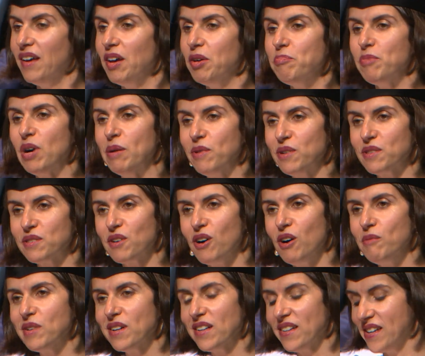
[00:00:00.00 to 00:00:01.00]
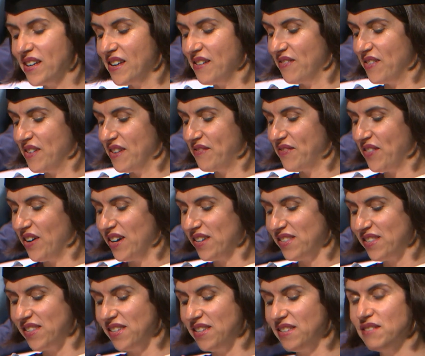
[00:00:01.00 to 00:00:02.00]
My most commonly given
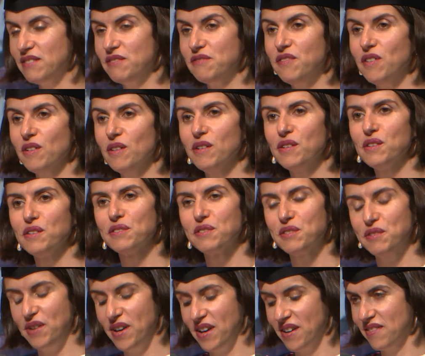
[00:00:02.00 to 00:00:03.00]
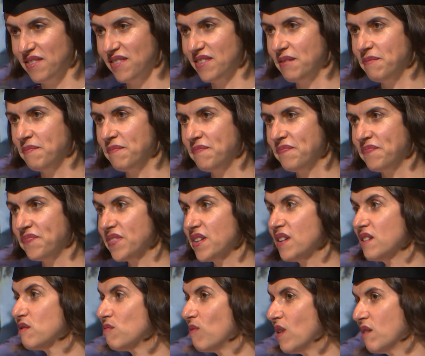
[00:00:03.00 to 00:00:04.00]
advice is to follow your strengths.
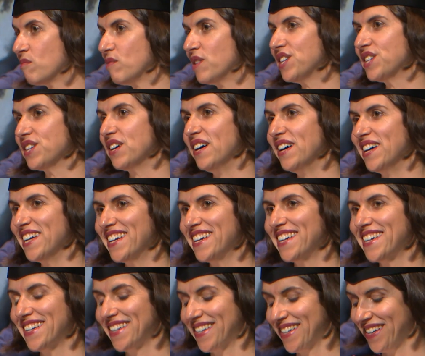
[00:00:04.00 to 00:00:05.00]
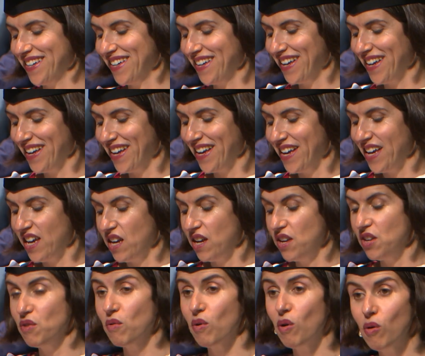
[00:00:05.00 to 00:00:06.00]
It's when we shine.
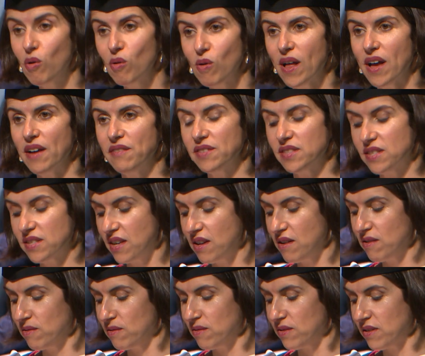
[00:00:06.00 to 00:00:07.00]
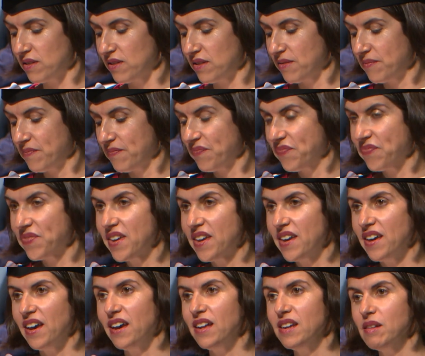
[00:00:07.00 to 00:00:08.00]
You all have skills,
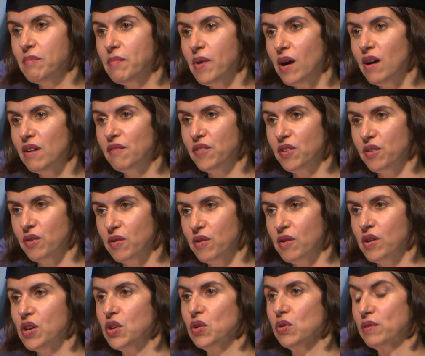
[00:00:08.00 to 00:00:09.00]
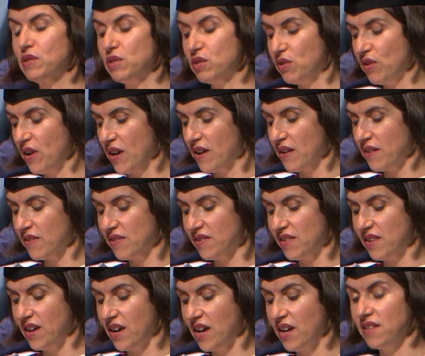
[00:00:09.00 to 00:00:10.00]
and in my view, your strengths
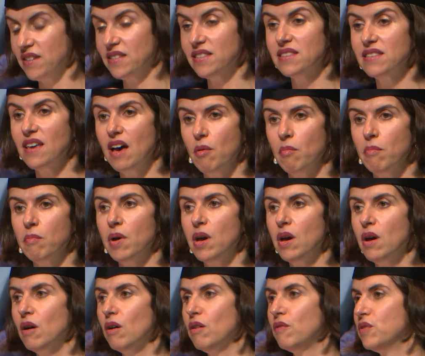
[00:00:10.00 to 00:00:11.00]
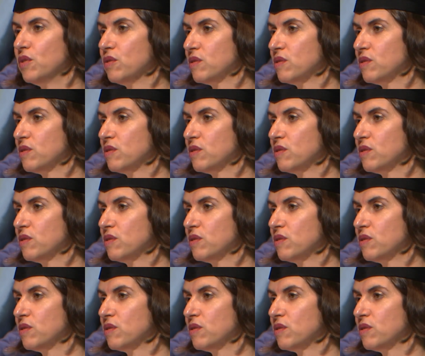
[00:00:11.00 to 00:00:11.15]
are the sum of your